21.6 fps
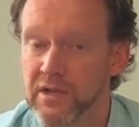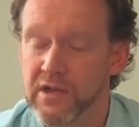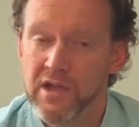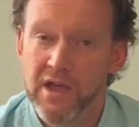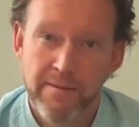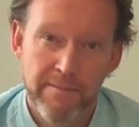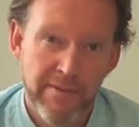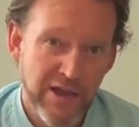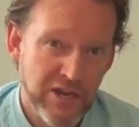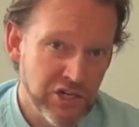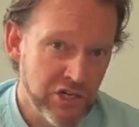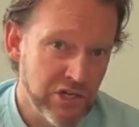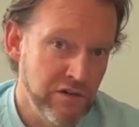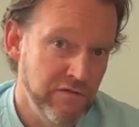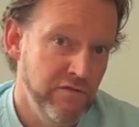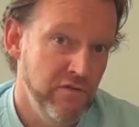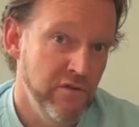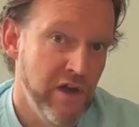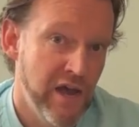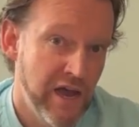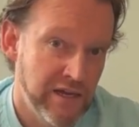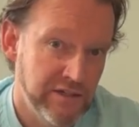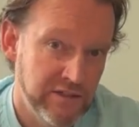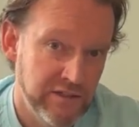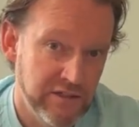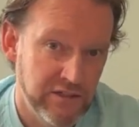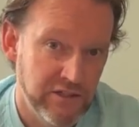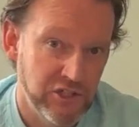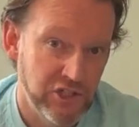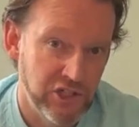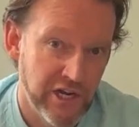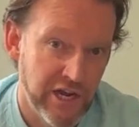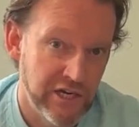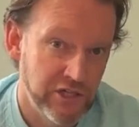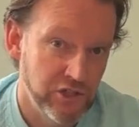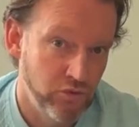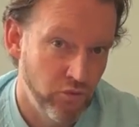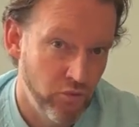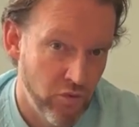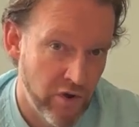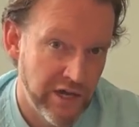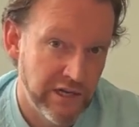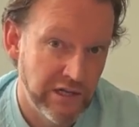Imagine if you asked it to change
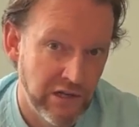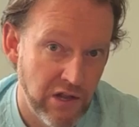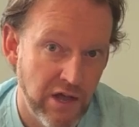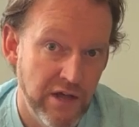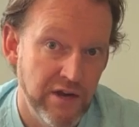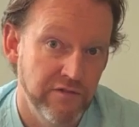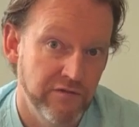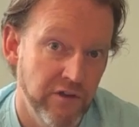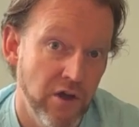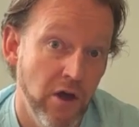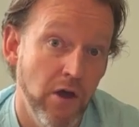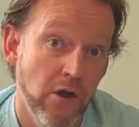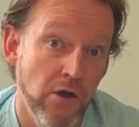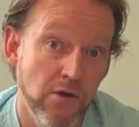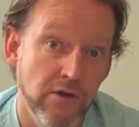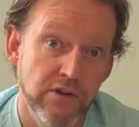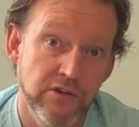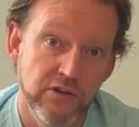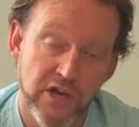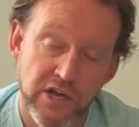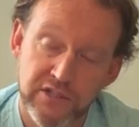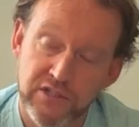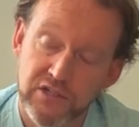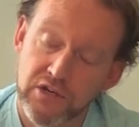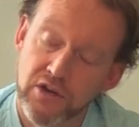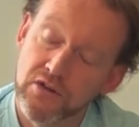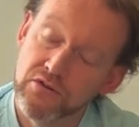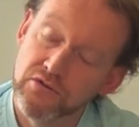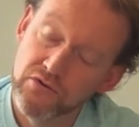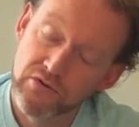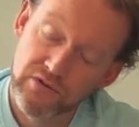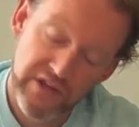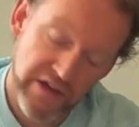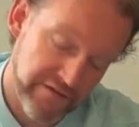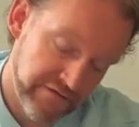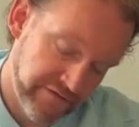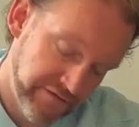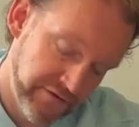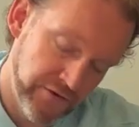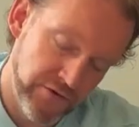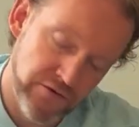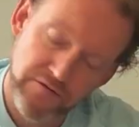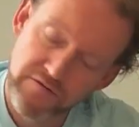one line of code and you had to go through that
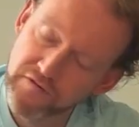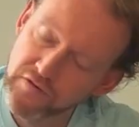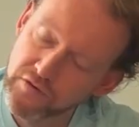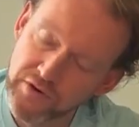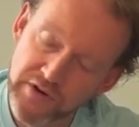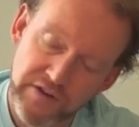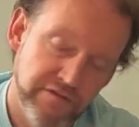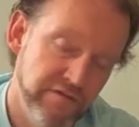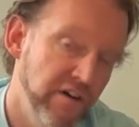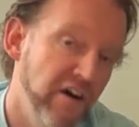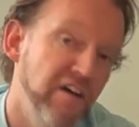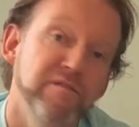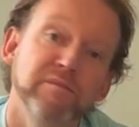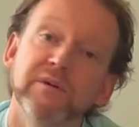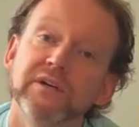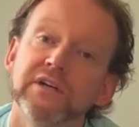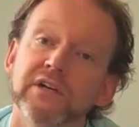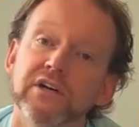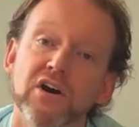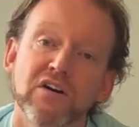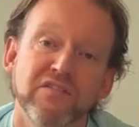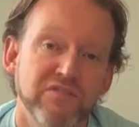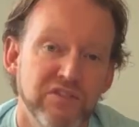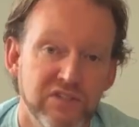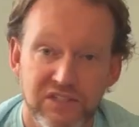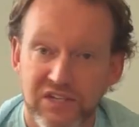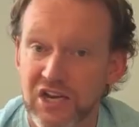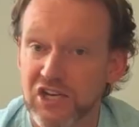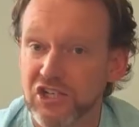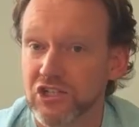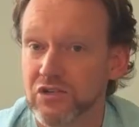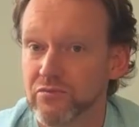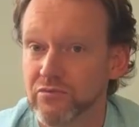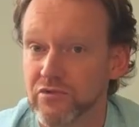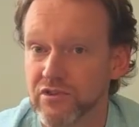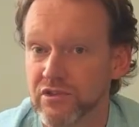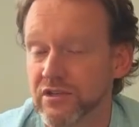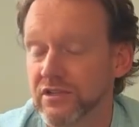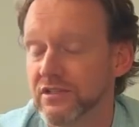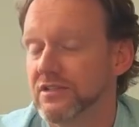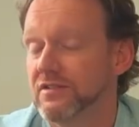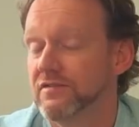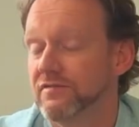full 45-minute conversation with
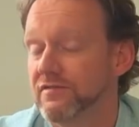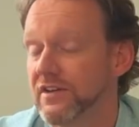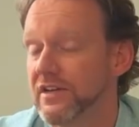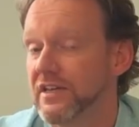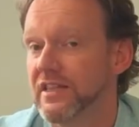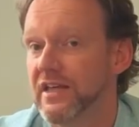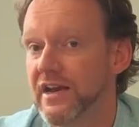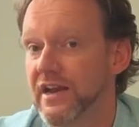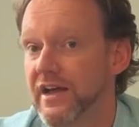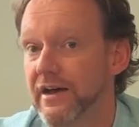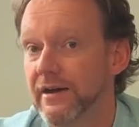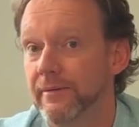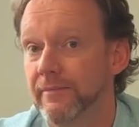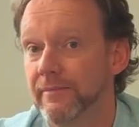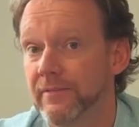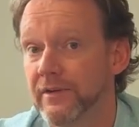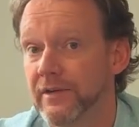it to figure that out.